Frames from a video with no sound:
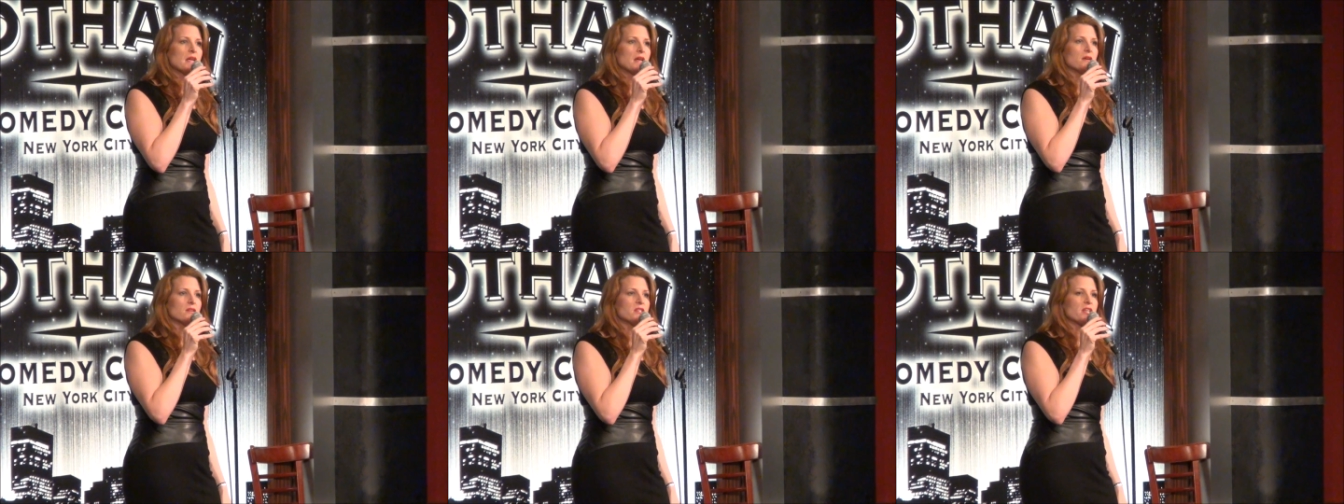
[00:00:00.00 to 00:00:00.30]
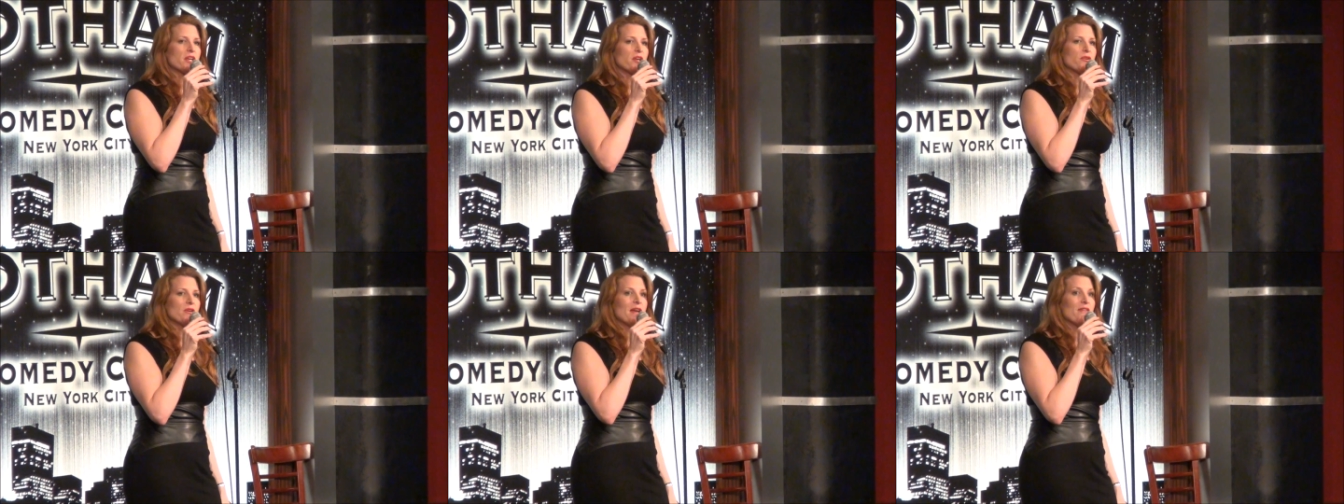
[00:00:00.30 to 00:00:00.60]
I was
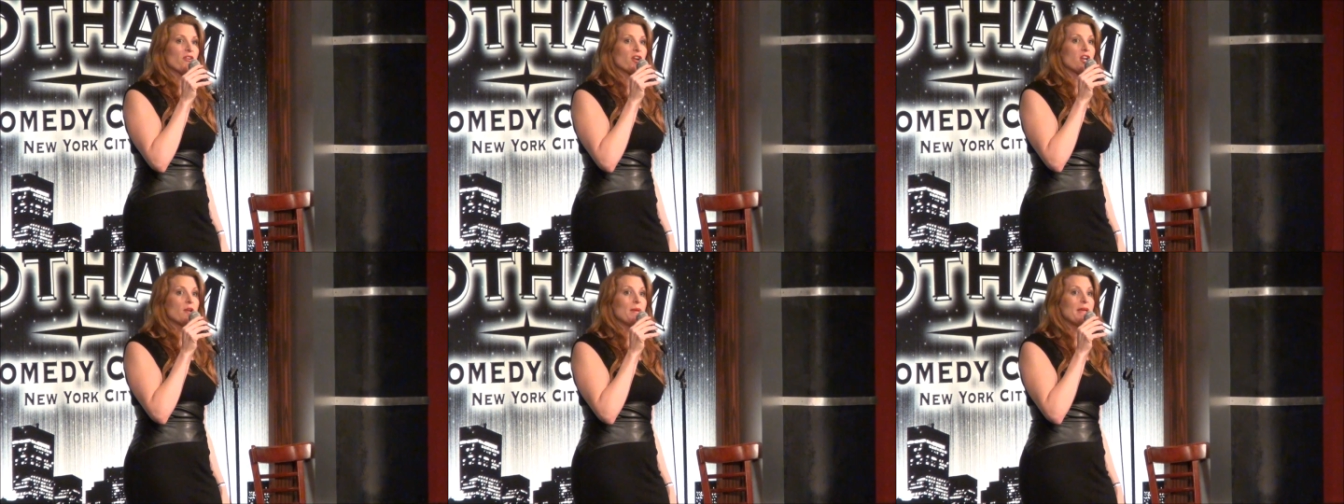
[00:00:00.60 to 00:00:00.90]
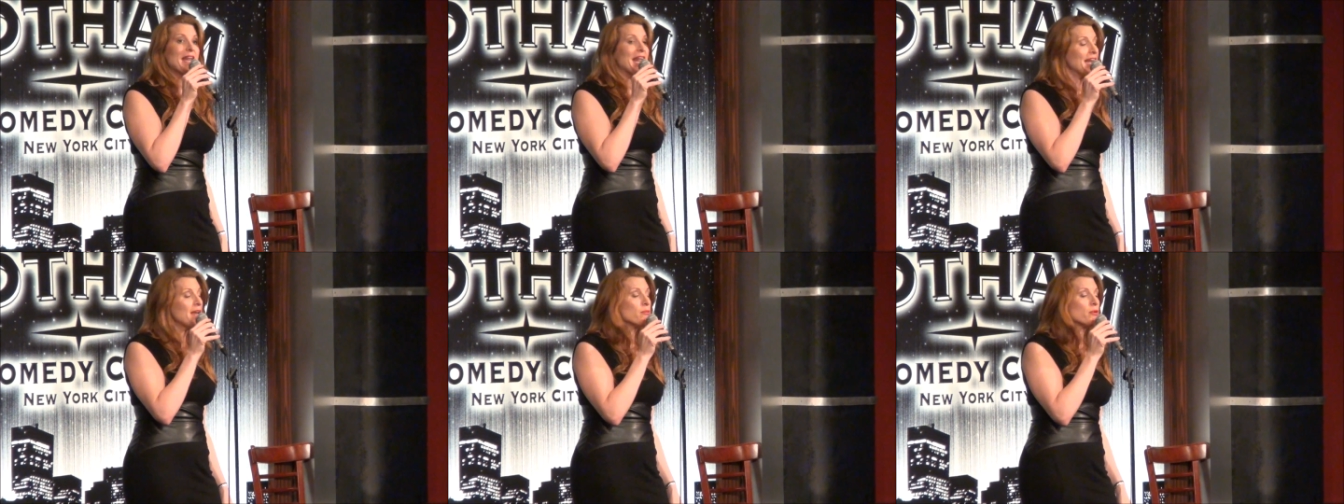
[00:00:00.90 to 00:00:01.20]
like, "You're never going
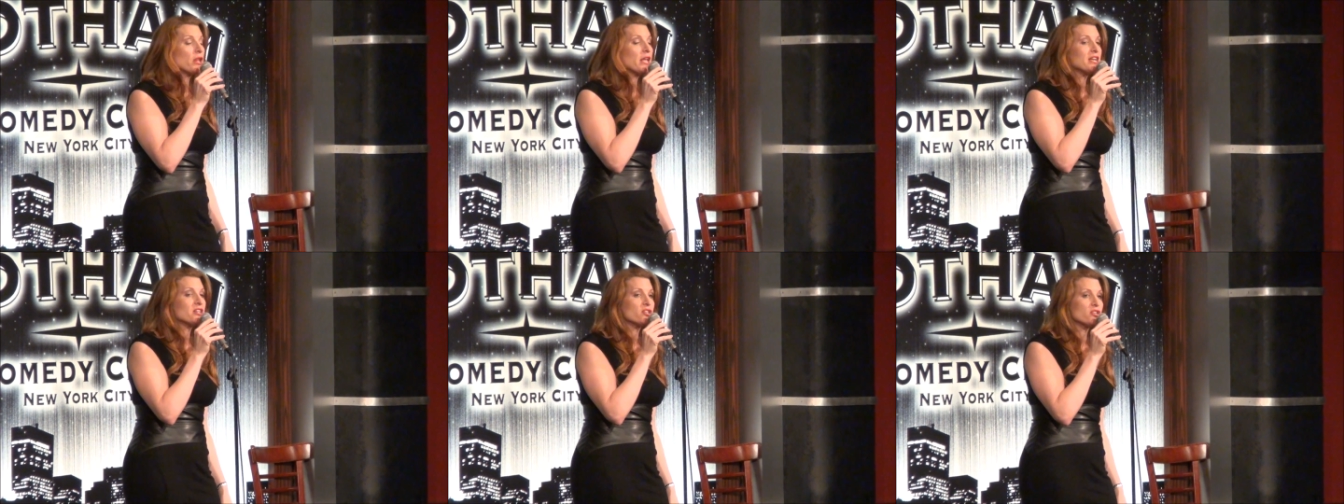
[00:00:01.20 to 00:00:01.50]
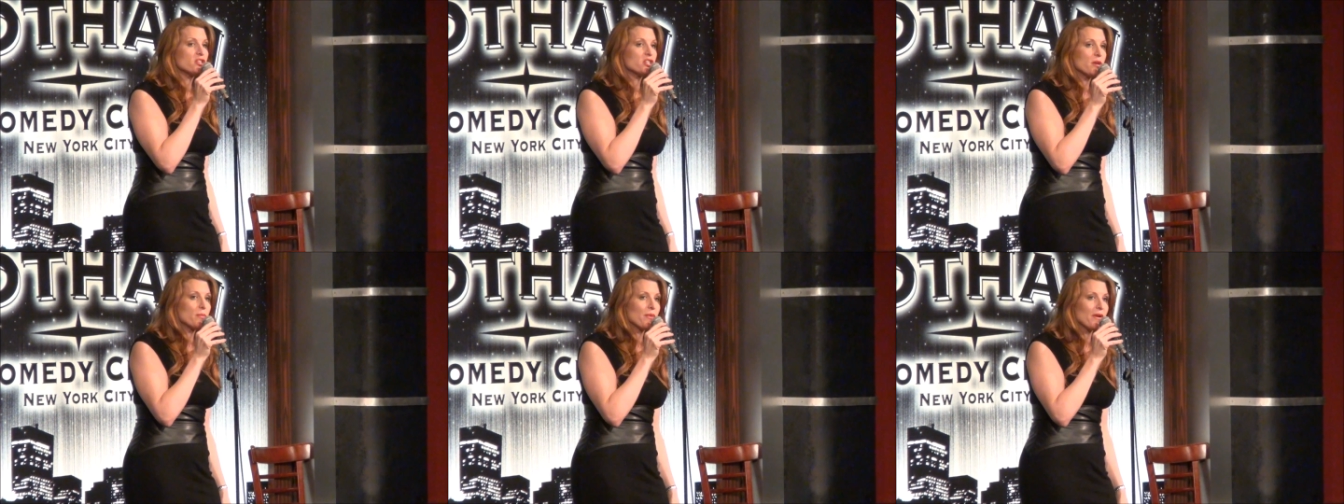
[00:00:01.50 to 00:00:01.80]
to be in any
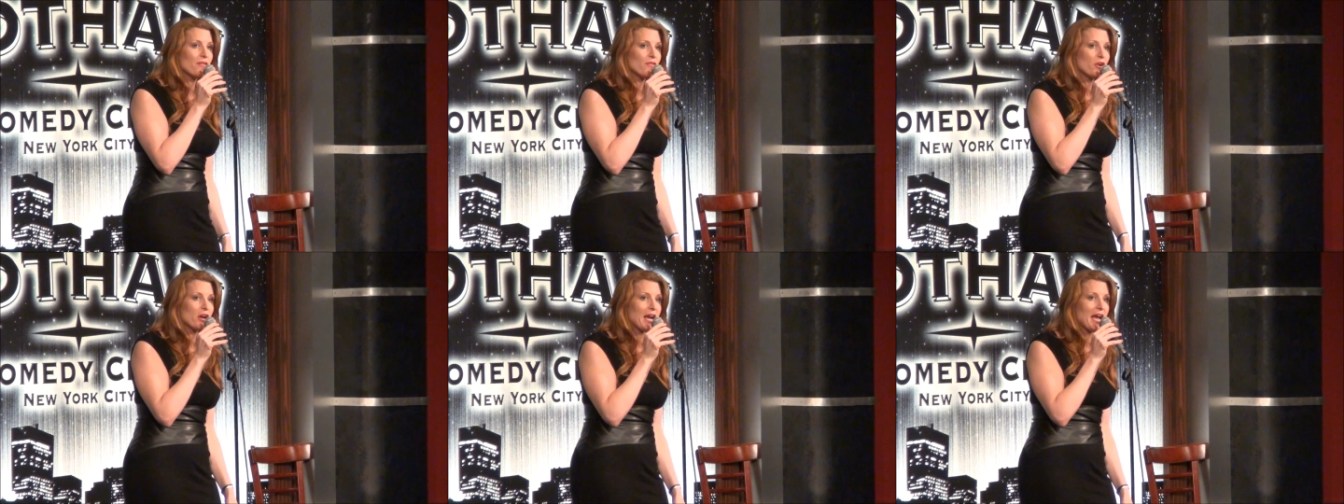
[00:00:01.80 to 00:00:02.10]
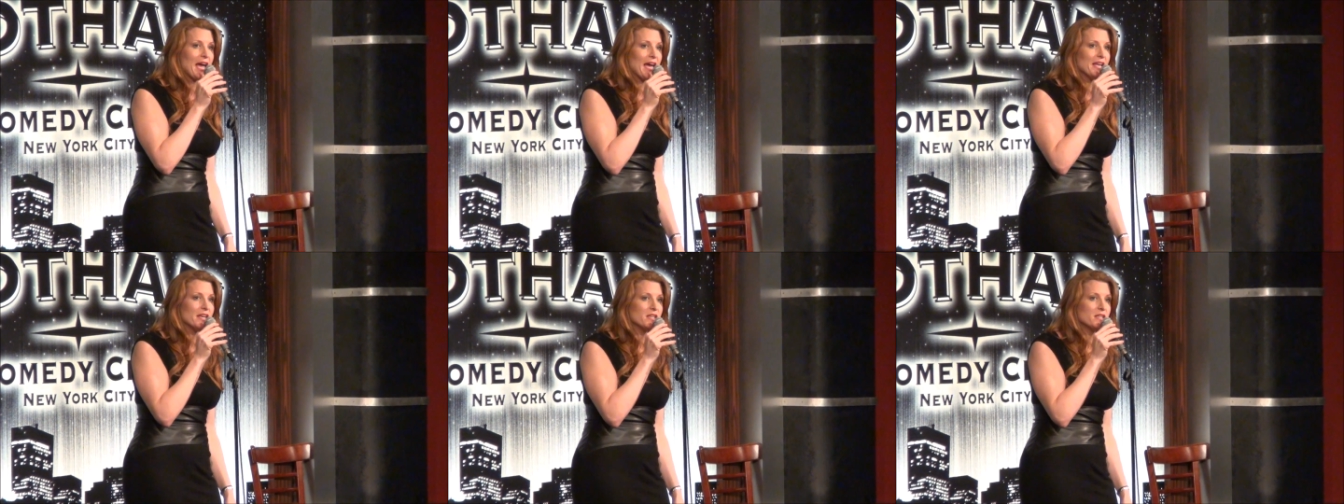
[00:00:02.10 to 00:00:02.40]
relationship ever
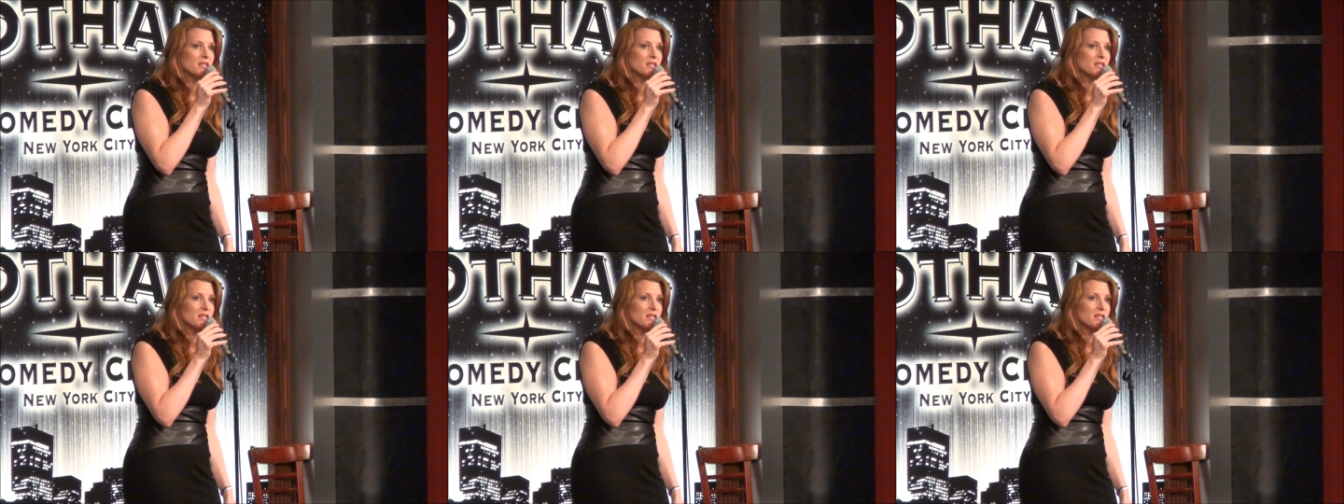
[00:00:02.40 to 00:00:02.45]
again."